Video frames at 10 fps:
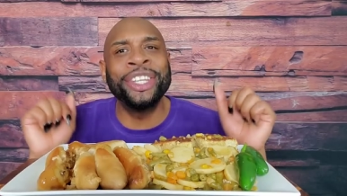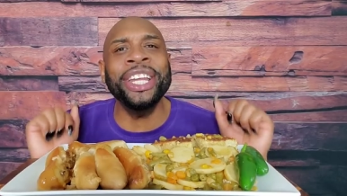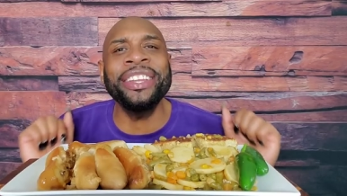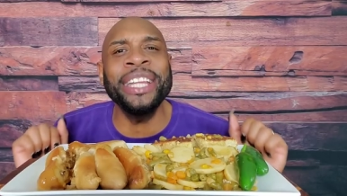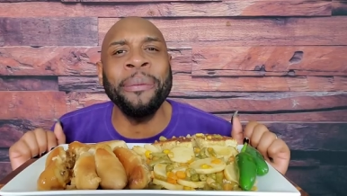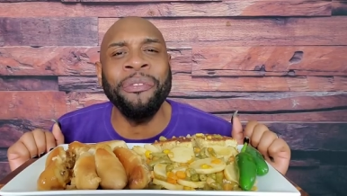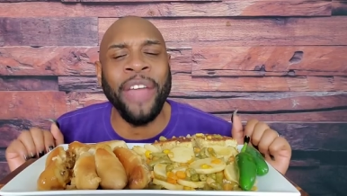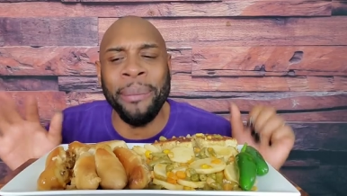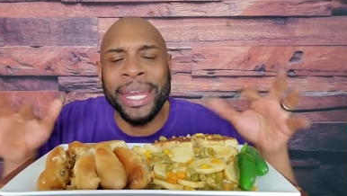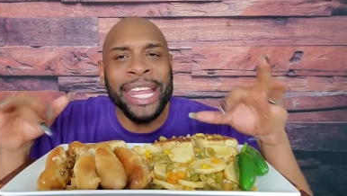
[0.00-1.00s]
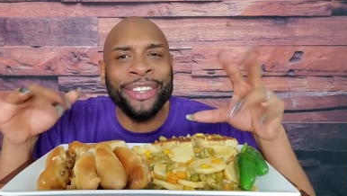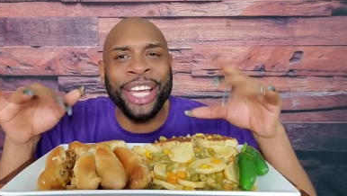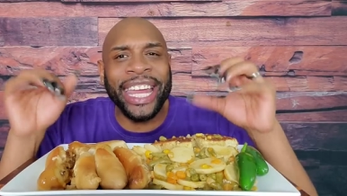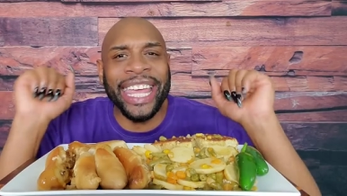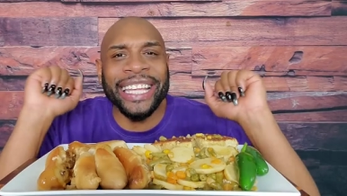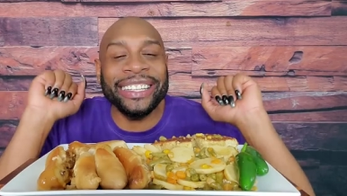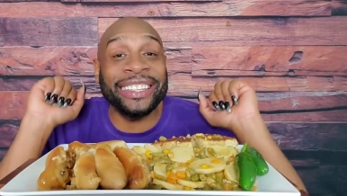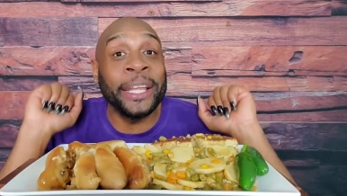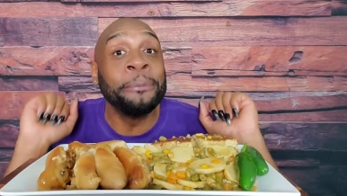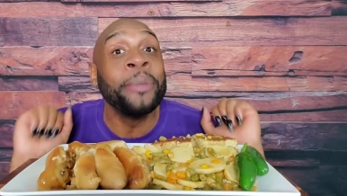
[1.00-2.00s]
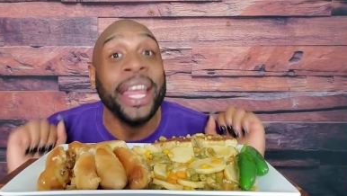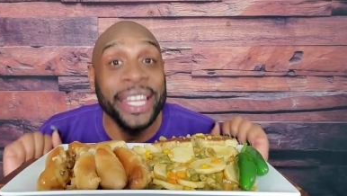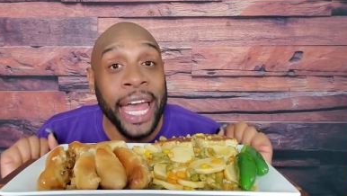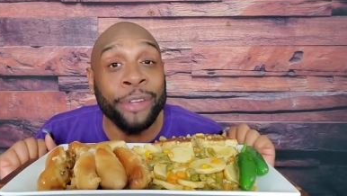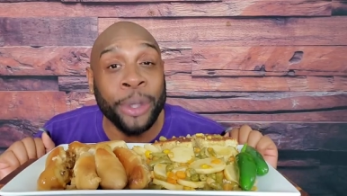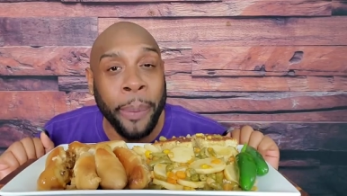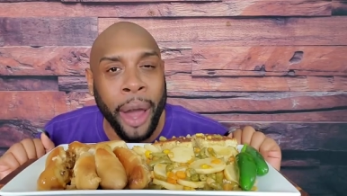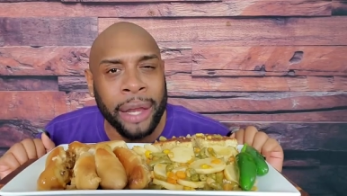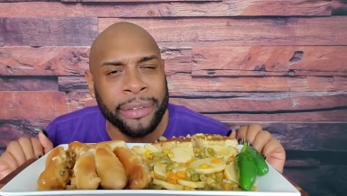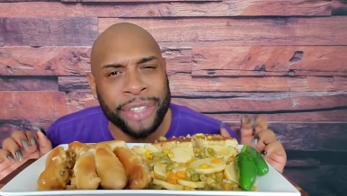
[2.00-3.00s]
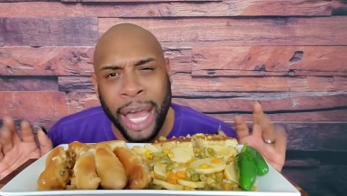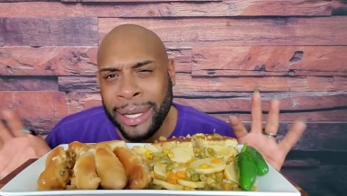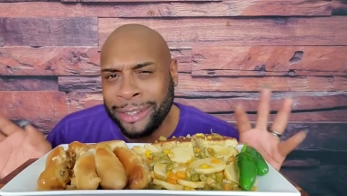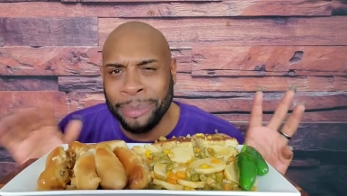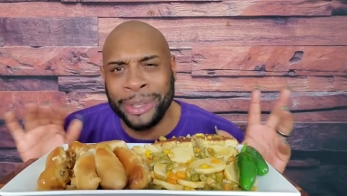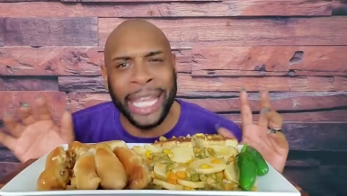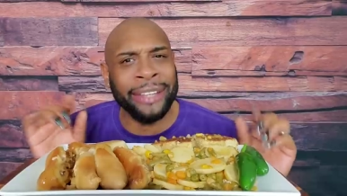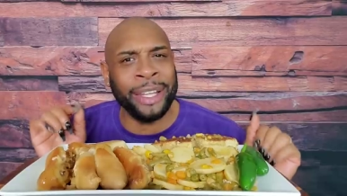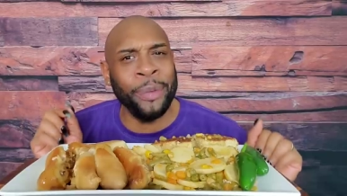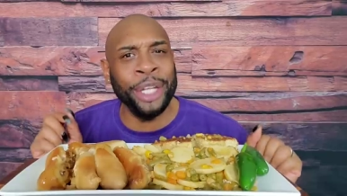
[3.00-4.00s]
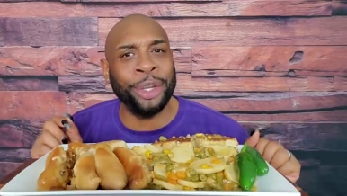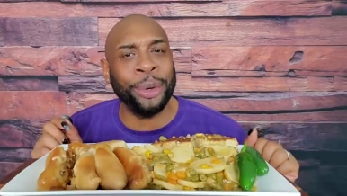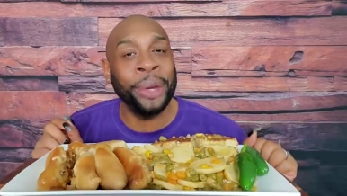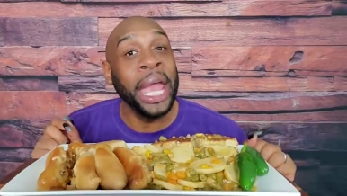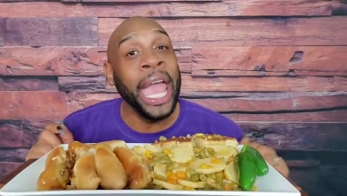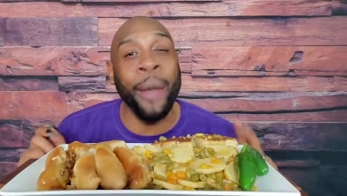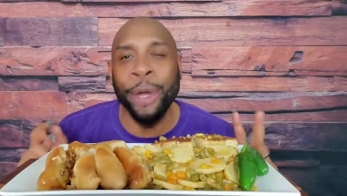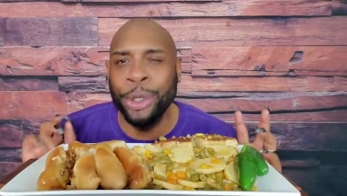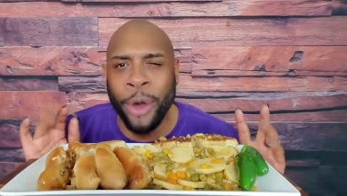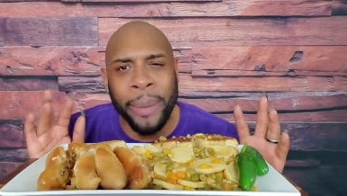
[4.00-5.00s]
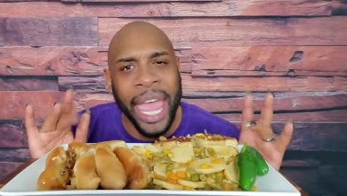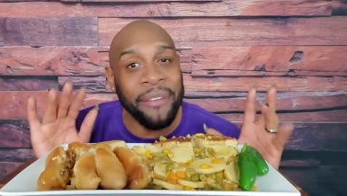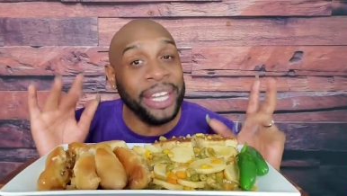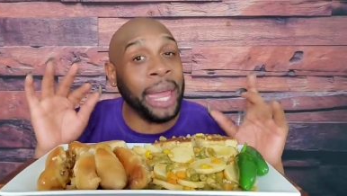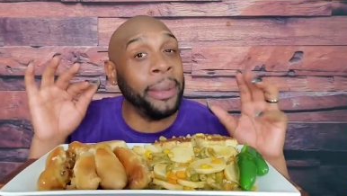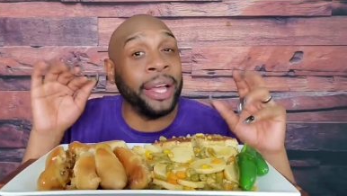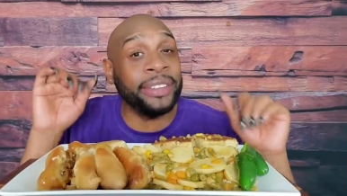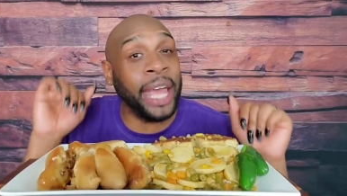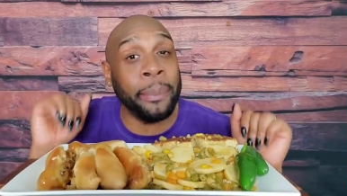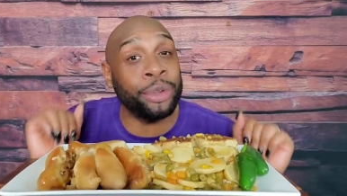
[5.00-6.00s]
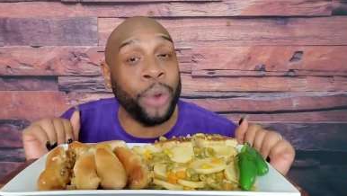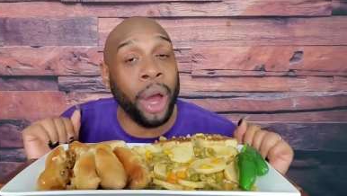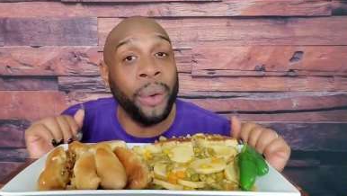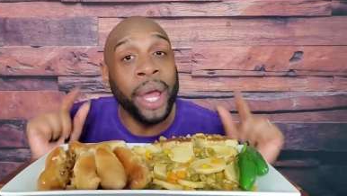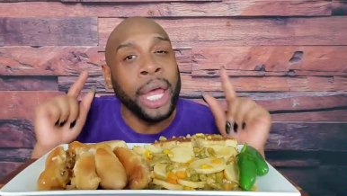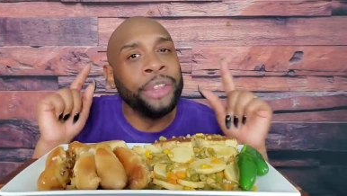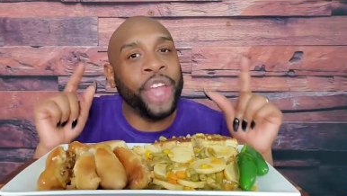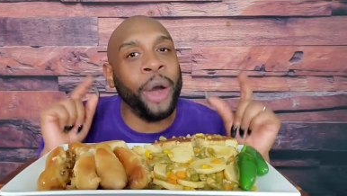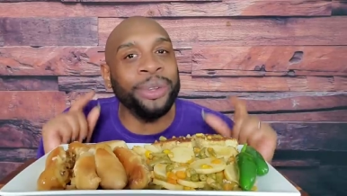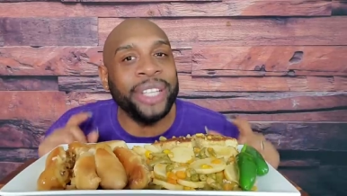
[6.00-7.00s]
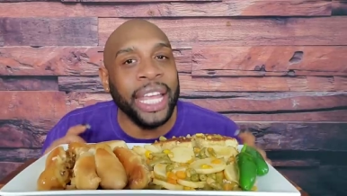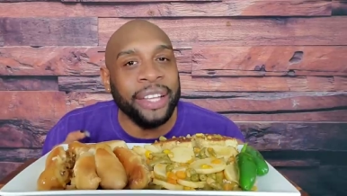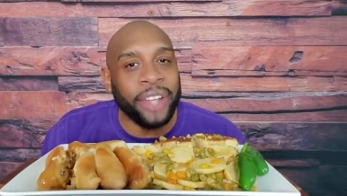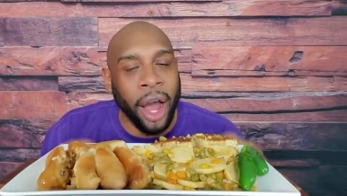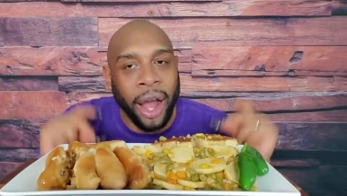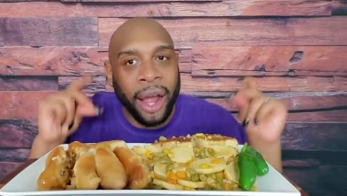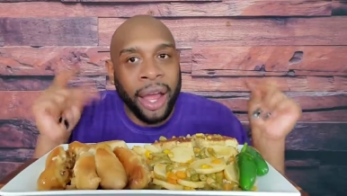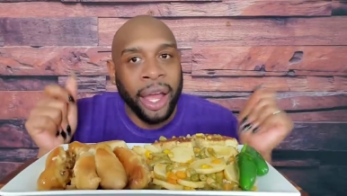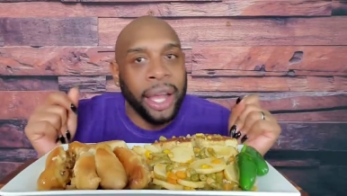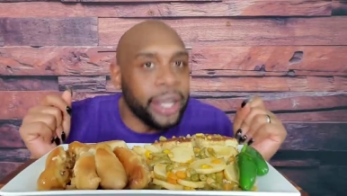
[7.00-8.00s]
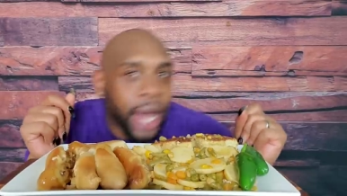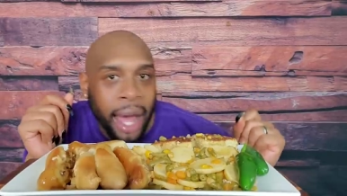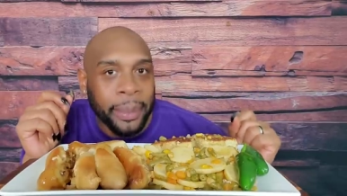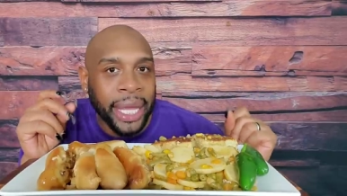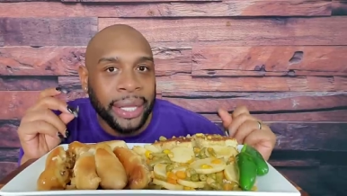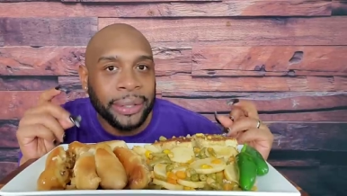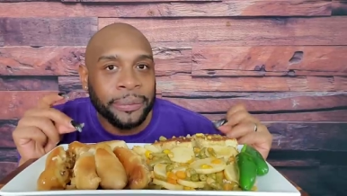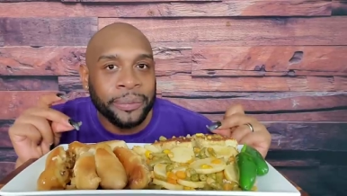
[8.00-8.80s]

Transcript: to this LLIPS family and these good eats. Natural part of us, y'all. There's some things that we do, and we do them every day because they help us grow. Those things are comment